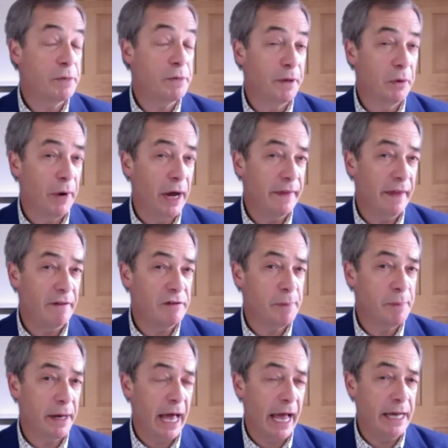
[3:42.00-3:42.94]
which, by the way,
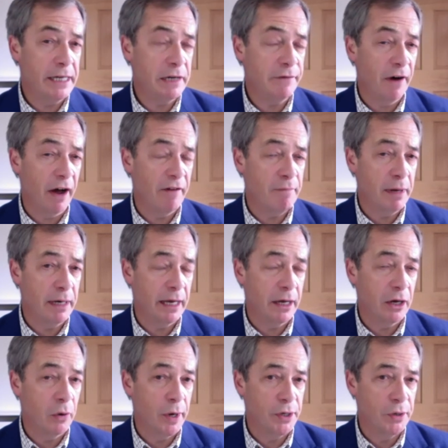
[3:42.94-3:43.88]
they've spent 85
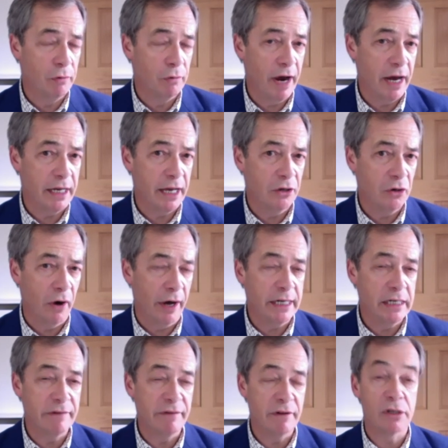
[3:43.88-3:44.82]
million quid already and
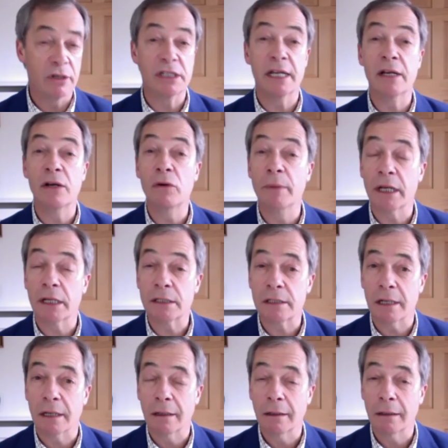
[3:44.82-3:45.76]
not interviewed a single
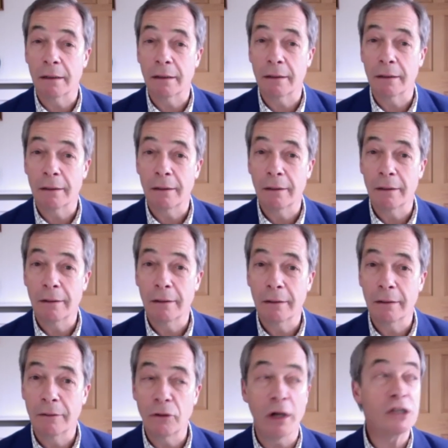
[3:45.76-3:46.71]
minister.
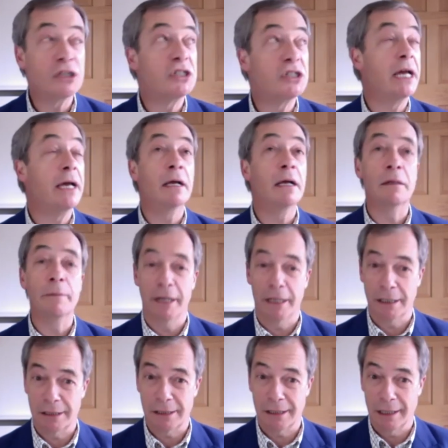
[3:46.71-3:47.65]
Not a single
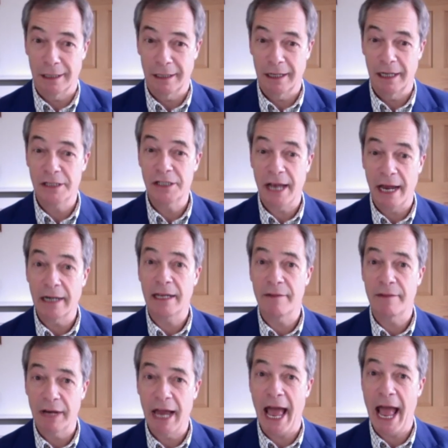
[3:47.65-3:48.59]
minister has yet
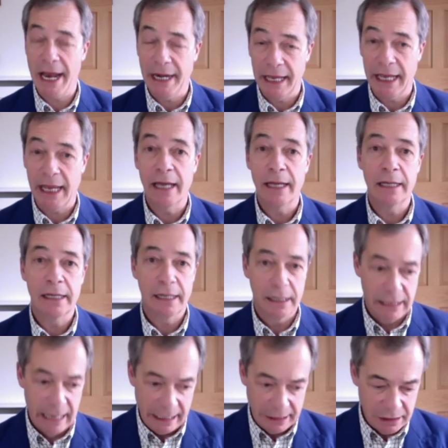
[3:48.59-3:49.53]
given any
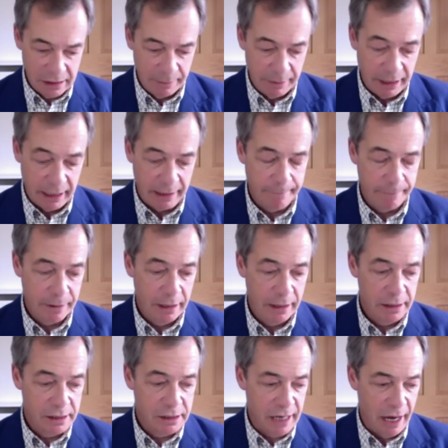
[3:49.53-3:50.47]
testimony.
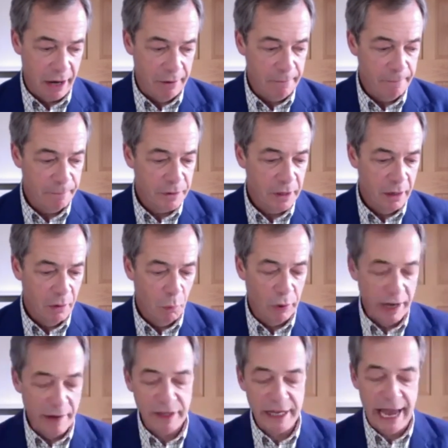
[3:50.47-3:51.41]
So
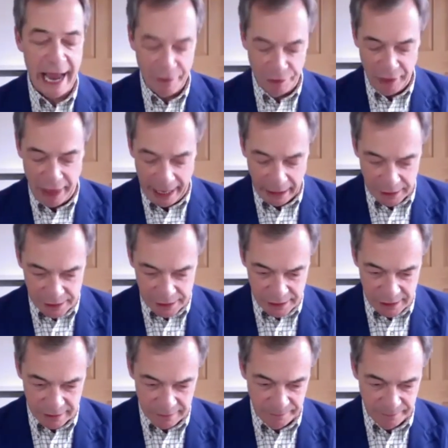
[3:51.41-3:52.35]
whatever the
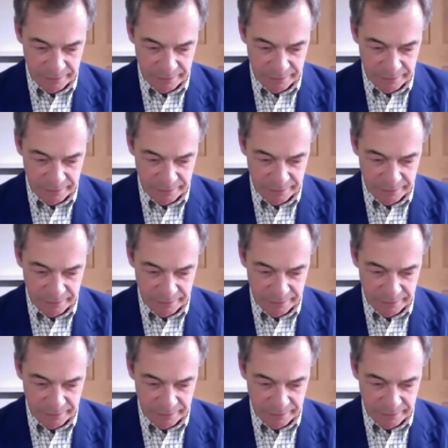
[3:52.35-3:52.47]
ethics